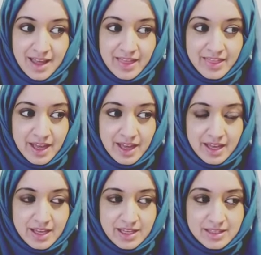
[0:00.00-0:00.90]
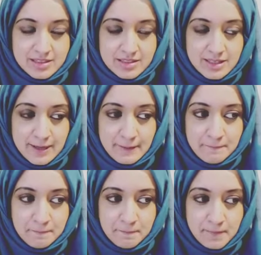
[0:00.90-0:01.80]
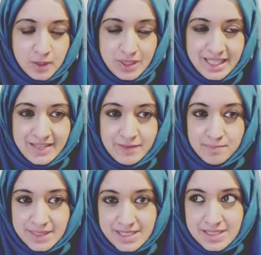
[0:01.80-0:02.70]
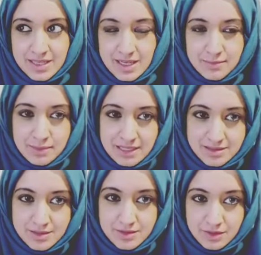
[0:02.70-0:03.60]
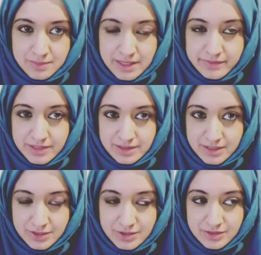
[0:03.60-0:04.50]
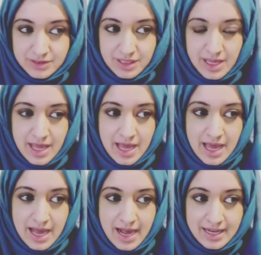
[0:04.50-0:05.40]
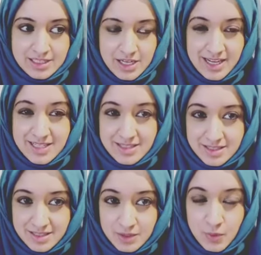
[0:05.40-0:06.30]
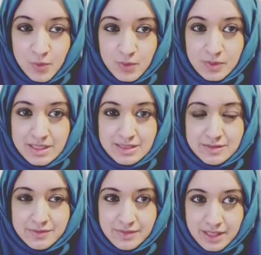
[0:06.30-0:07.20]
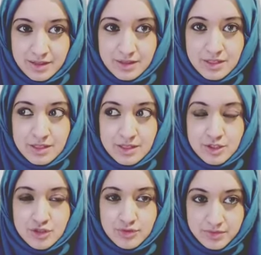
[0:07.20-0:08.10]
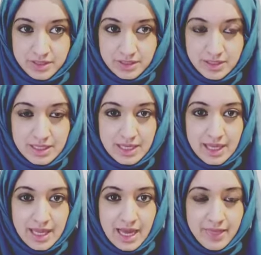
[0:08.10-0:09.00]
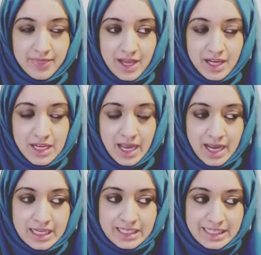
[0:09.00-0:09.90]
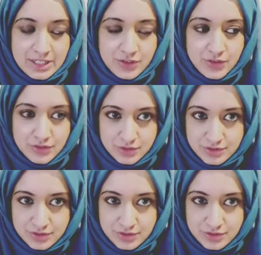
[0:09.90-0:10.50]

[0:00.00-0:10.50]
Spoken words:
that is, you know, you give you bits and pieces on manifestation, and it isn't always faith driven, and that can lead us